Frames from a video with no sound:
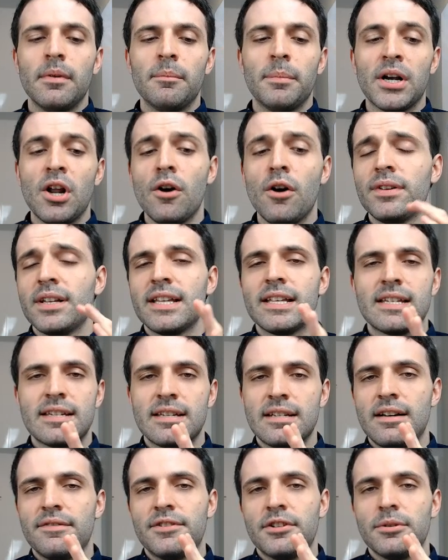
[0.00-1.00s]
But hopefully this is
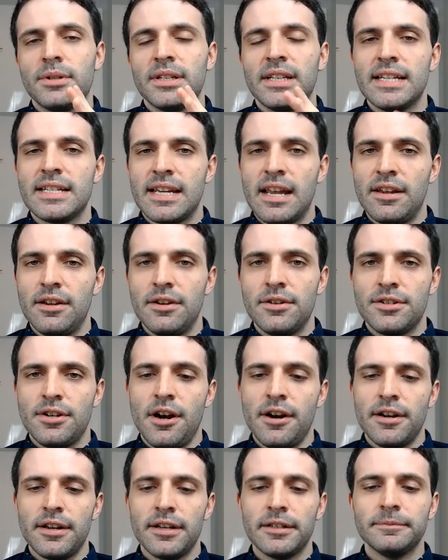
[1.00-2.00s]
enough to at least get you
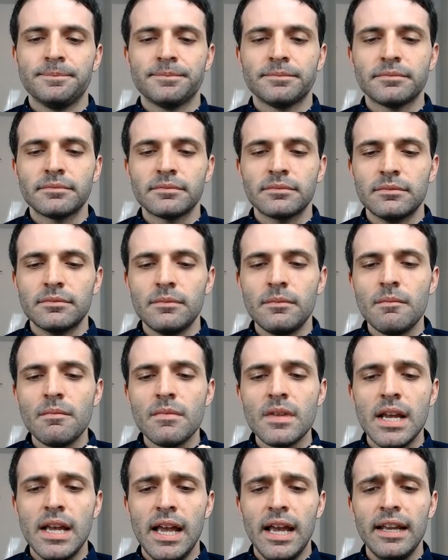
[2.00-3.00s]
started.
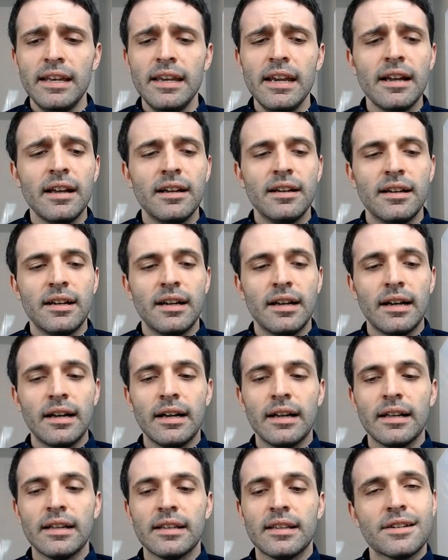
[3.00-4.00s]
And yeah,
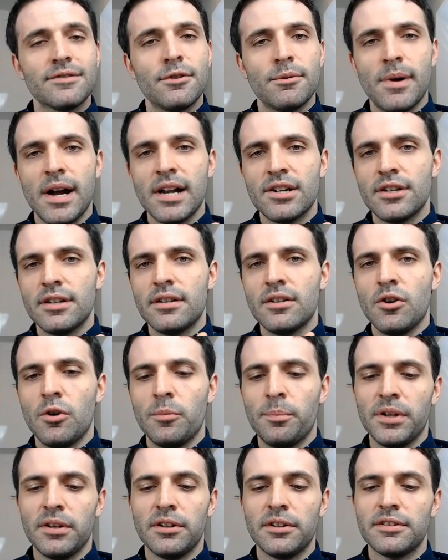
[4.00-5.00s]
thanks for watching.
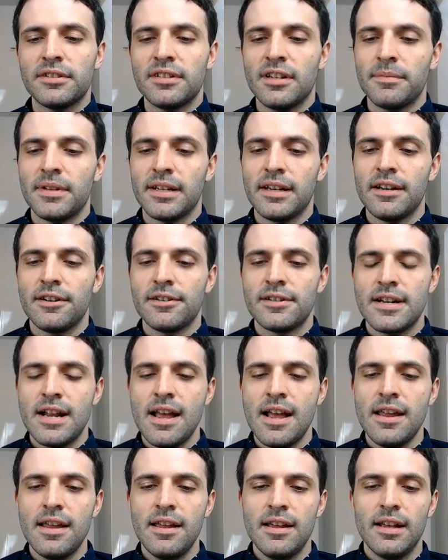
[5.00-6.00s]
Hope you learned something here
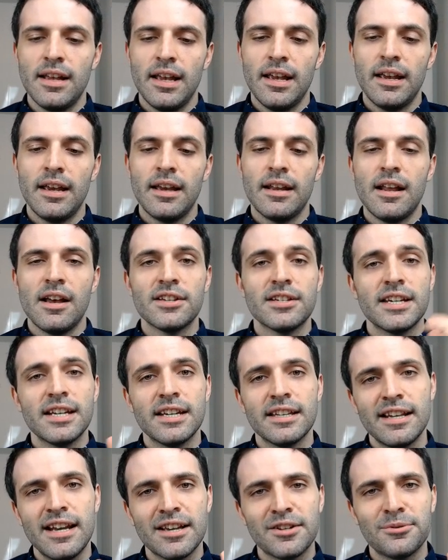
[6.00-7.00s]
today, and I'll see you
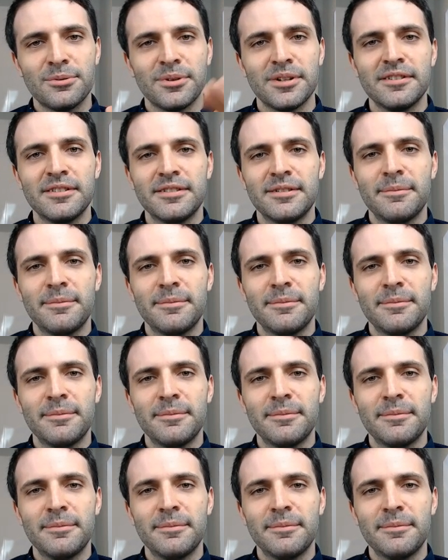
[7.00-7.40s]
in the next one.